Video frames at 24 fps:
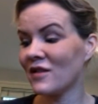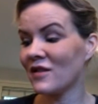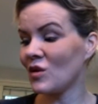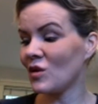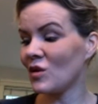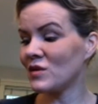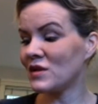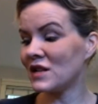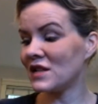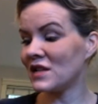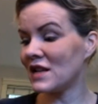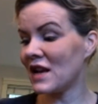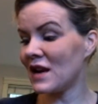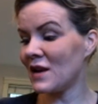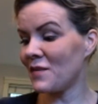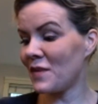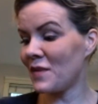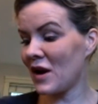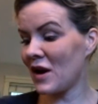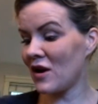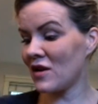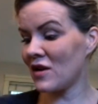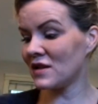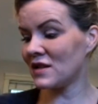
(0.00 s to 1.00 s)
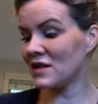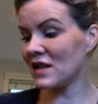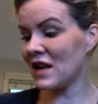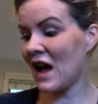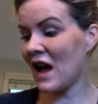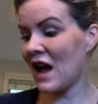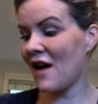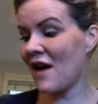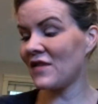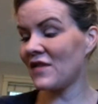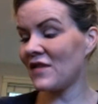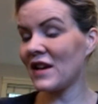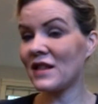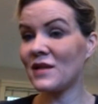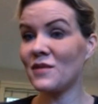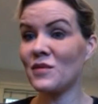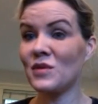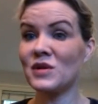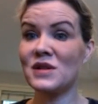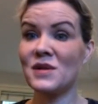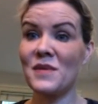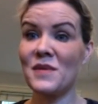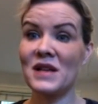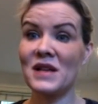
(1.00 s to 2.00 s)
those intended parents that have like the
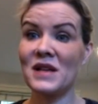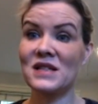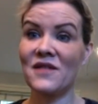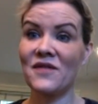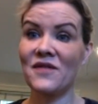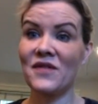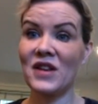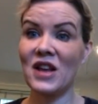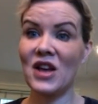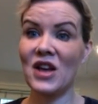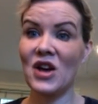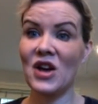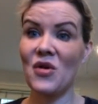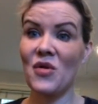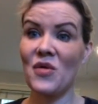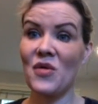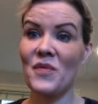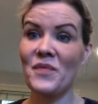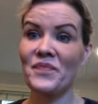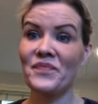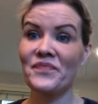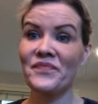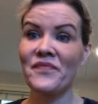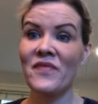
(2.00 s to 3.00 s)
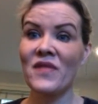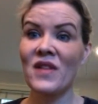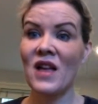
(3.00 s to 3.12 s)
most amazing video,